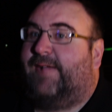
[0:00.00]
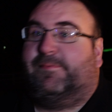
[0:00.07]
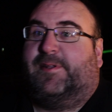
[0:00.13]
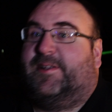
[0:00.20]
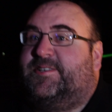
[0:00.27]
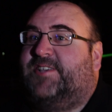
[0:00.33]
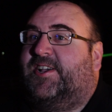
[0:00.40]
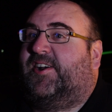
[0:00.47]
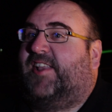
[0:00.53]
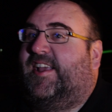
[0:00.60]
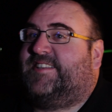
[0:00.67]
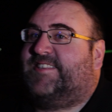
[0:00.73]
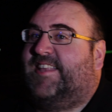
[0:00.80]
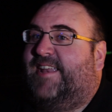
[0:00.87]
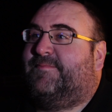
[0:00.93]
I'm going to talk
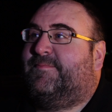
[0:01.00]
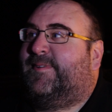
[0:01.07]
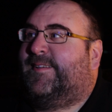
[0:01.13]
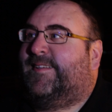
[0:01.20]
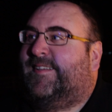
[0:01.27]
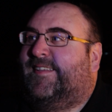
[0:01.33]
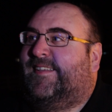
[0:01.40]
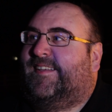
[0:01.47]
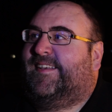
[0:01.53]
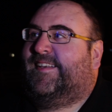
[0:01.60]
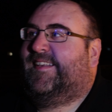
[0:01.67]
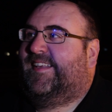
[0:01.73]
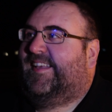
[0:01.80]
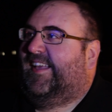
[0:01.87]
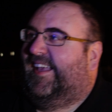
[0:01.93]
less than him.
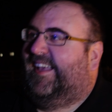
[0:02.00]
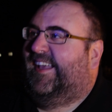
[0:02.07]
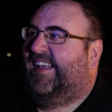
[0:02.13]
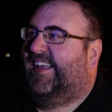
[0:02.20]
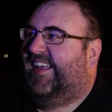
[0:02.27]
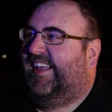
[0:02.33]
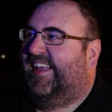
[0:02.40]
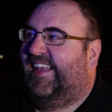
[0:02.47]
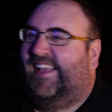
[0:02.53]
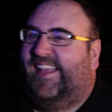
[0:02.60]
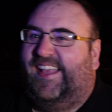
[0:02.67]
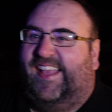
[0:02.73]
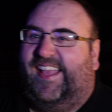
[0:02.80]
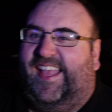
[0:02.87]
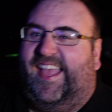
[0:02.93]
Well, you normally
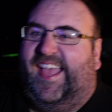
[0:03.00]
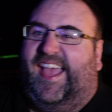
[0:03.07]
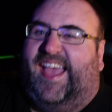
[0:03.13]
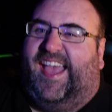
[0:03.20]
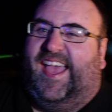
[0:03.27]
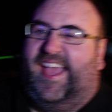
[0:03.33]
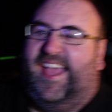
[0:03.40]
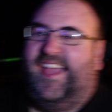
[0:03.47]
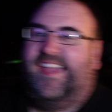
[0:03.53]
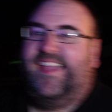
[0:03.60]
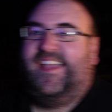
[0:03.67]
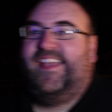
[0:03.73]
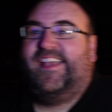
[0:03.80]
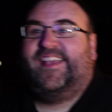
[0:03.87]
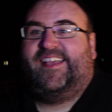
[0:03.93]
do. One
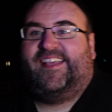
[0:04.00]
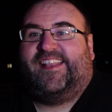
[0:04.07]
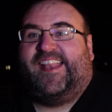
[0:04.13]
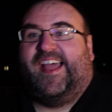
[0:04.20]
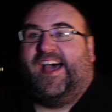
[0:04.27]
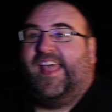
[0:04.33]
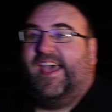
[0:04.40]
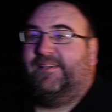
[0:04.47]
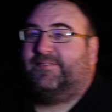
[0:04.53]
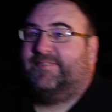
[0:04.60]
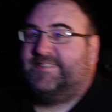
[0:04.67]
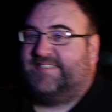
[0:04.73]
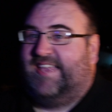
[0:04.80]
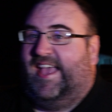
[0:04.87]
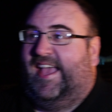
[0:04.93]
word answers. No, that
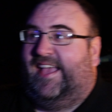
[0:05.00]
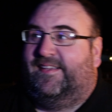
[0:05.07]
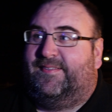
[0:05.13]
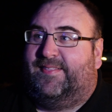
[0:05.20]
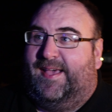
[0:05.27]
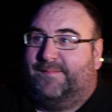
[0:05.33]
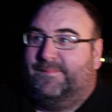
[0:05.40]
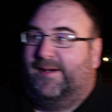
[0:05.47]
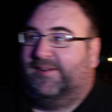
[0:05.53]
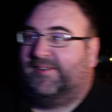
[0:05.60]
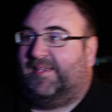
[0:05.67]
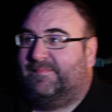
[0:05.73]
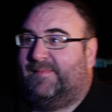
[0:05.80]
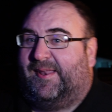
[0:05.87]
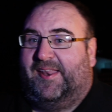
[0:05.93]
was that
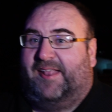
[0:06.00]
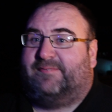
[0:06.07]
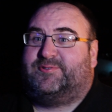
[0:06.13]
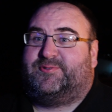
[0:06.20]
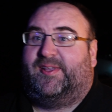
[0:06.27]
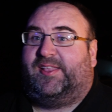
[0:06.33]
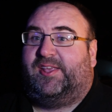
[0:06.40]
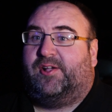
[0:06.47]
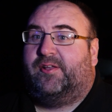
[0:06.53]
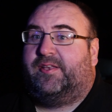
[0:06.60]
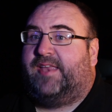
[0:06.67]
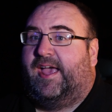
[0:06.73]
Malkin Manor, that was really good.